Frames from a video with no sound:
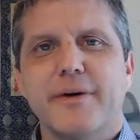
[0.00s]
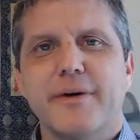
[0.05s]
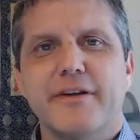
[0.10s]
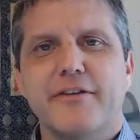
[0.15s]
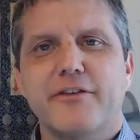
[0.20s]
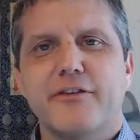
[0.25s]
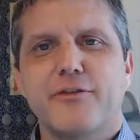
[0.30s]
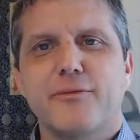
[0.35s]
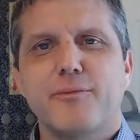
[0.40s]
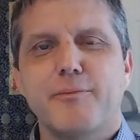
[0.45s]

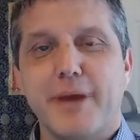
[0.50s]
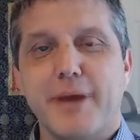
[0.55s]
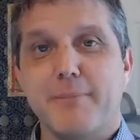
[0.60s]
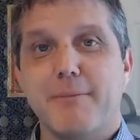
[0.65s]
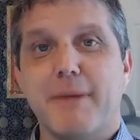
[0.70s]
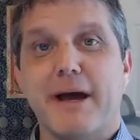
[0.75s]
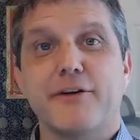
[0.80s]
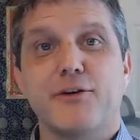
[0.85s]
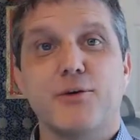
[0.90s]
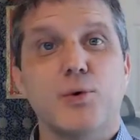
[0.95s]
it's been
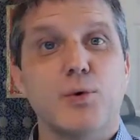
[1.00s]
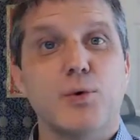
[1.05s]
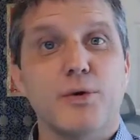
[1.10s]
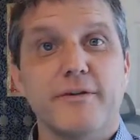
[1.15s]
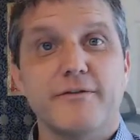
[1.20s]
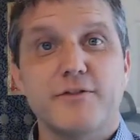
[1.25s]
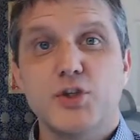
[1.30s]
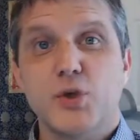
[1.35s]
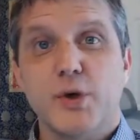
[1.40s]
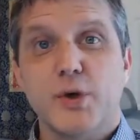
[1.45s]
my tool
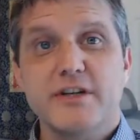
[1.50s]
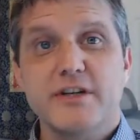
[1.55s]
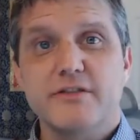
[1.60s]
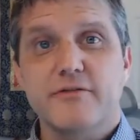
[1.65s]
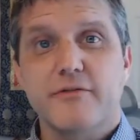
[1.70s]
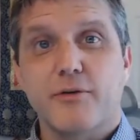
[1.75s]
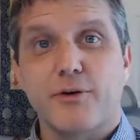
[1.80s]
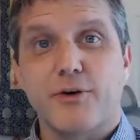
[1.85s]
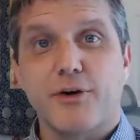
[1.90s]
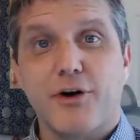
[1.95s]
of choice
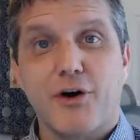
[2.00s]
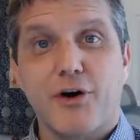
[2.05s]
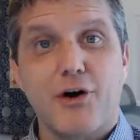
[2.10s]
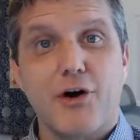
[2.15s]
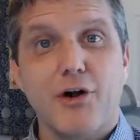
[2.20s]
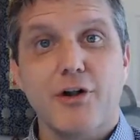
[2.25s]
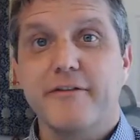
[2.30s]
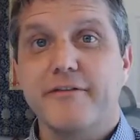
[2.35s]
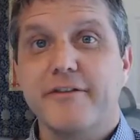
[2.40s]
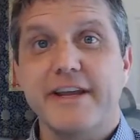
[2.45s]
for
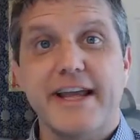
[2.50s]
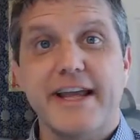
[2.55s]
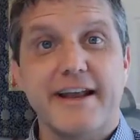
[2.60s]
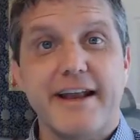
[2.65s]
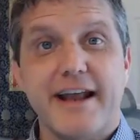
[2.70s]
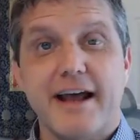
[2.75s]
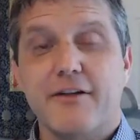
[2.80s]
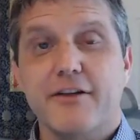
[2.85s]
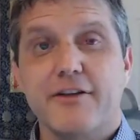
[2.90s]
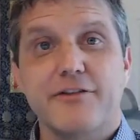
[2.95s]
all of the
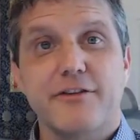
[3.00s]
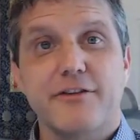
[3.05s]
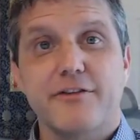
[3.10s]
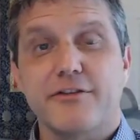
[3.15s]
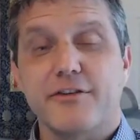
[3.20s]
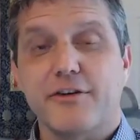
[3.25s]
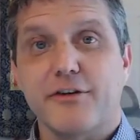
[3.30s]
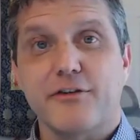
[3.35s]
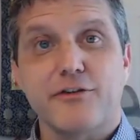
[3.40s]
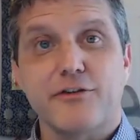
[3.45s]
analysis
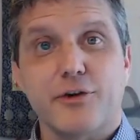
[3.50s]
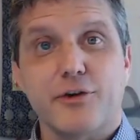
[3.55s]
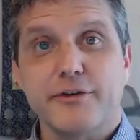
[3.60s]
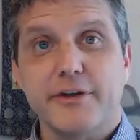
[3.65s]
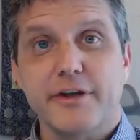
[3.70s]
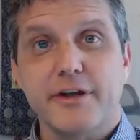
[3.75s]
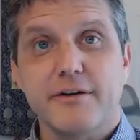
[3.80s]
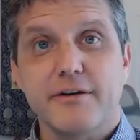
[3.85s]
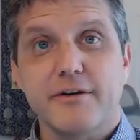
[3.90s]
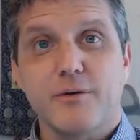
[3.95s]
and
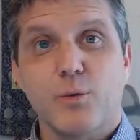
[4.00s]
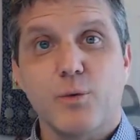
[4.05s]
consulting